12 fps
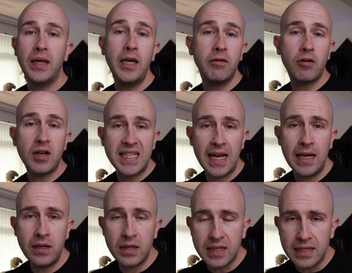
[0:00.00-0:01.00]
Here are
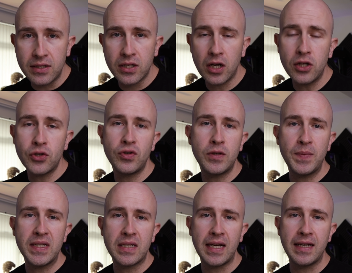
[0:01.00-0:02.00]
10 disastrous
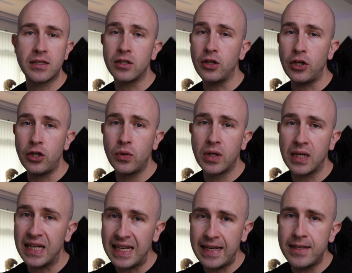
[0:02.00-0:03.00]
mistakes that you
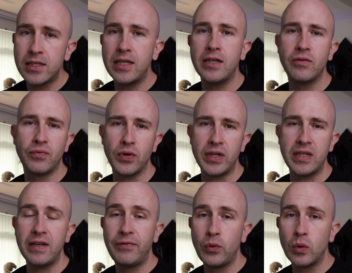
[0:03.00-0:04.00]
can easily avoid
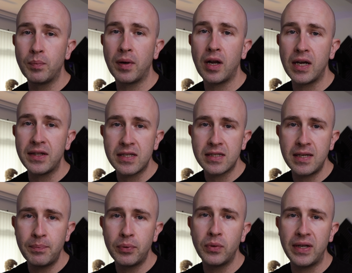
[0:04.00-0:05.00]
if you apply the
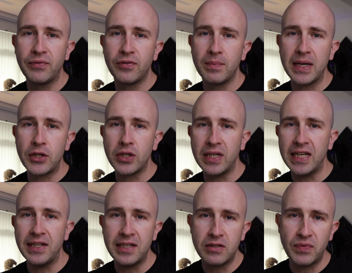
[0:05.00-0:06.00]
simple information
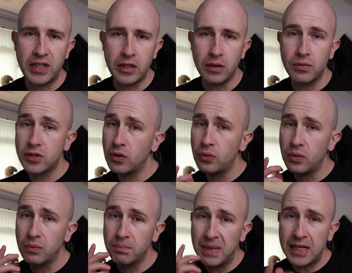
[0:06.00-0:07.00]
in this video, so
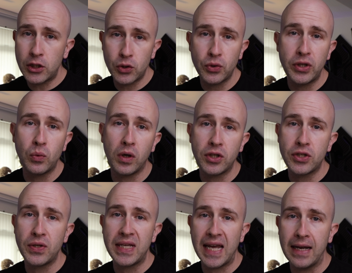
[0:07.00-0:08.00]
make sure you watch
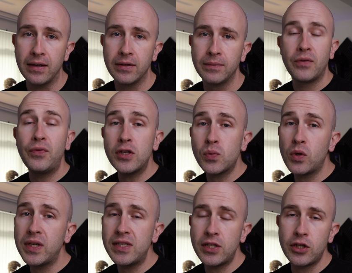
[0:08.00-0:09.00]
to the end. The first
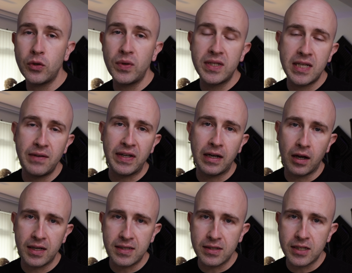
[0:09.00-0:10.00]
one is to do with TV
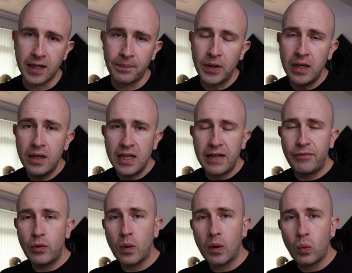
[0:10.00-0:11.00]
licensing.
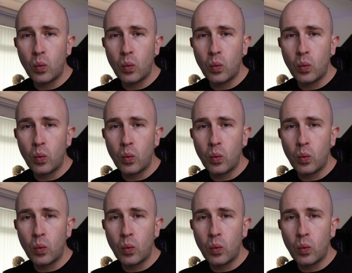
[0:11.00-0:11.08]
If you are